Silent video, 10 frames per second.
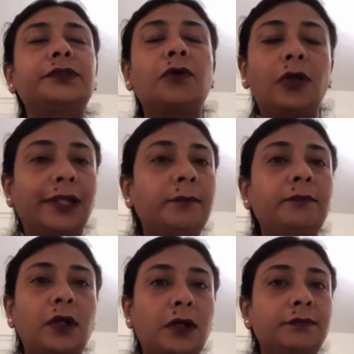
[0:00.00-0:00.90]

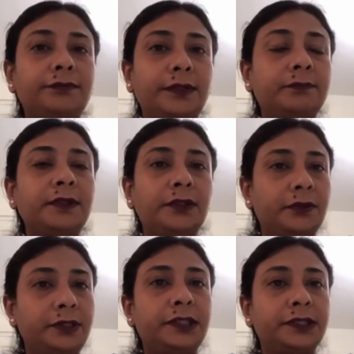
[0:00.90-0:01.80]
column of the
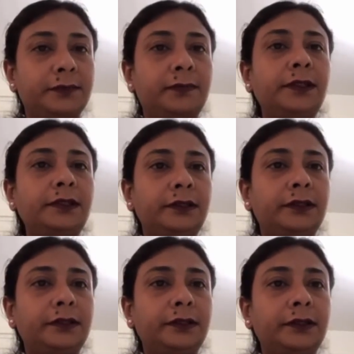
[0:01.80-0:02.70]
periodic table,
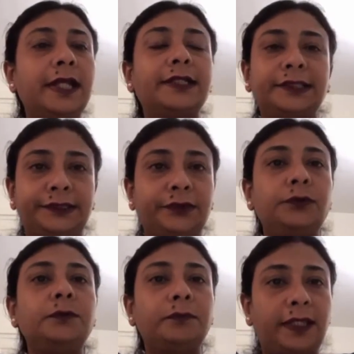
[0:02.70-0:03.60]
that is
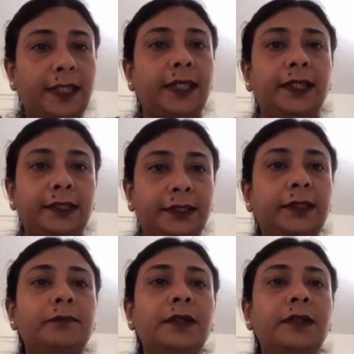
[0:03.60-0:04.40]
group A. They